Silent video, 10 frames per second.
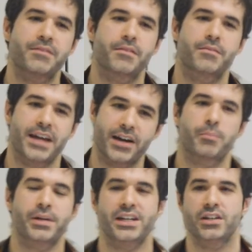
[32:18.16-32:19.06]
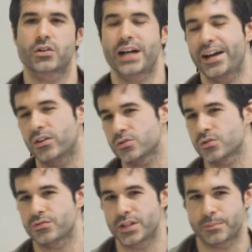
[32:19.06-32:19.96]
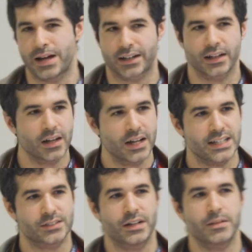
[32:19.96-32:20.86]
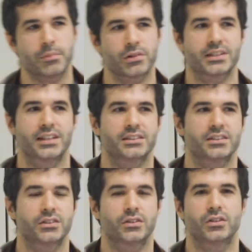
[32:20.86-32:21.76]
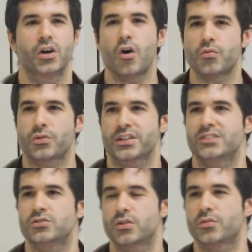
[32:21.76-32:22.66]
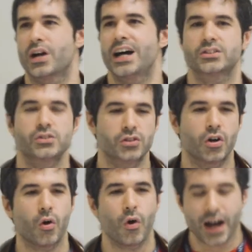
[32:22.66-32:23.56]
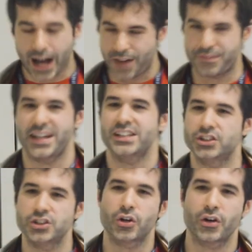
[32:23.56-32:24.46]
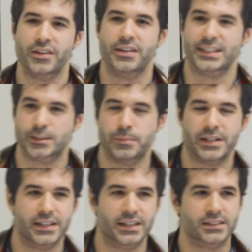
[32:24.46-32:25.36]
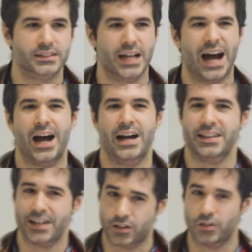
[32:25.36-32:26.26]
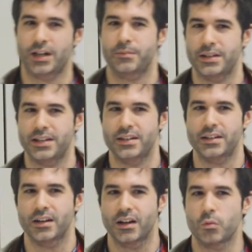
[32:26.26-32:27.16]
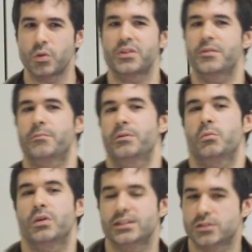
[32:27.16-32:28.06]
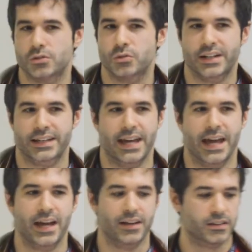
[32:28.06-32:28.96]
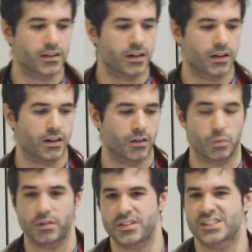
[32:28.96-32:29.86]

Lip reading: their opinion and also feedback. It's very important for us to know, have they enjoyed the experience? Will they be willing to do it again? Will